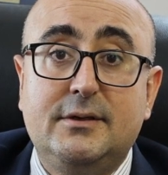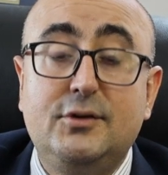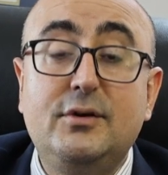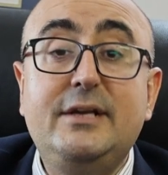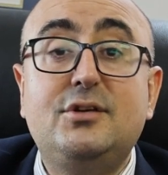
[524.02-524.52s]

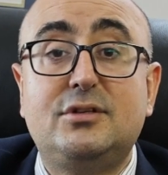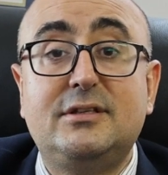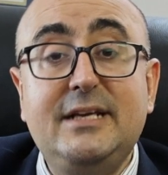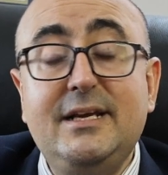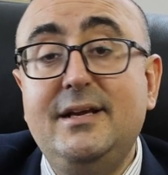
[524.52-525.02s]
You need to
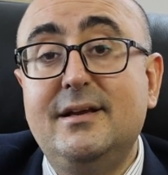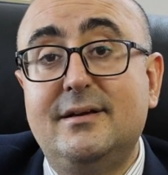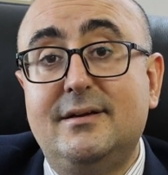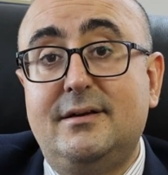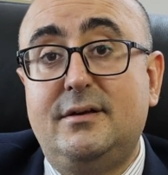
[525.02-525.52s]
see
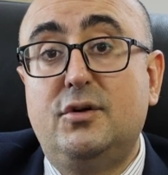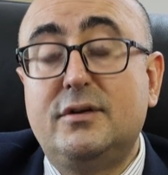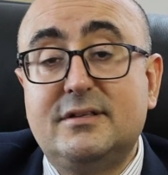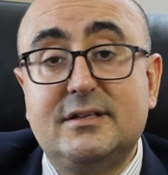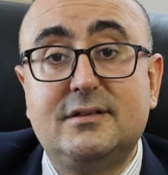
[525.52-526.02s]

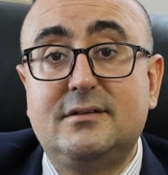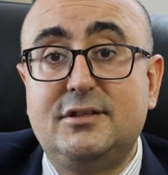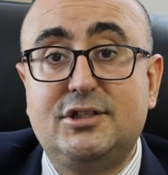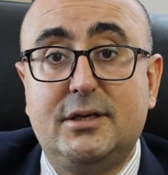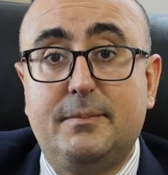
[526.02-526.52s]
good
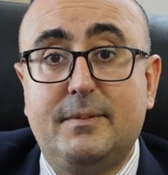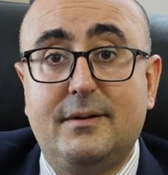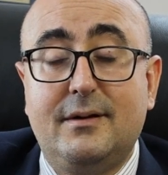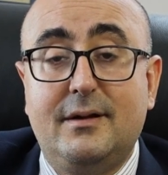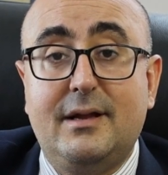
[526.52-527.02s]
citizenship
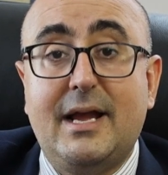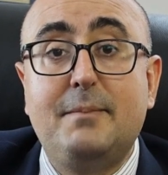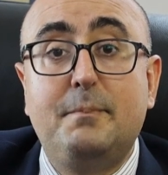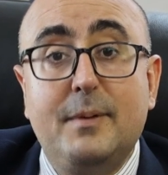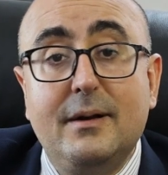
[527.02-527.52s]

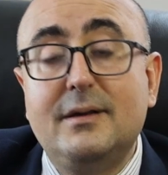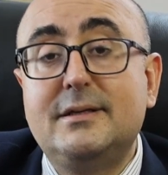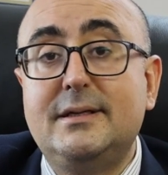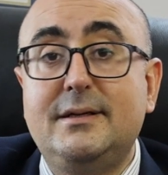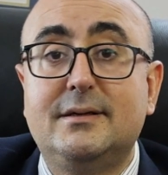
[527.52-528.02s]
and
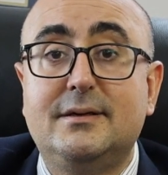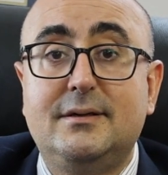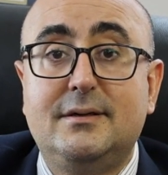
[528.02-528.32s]
building,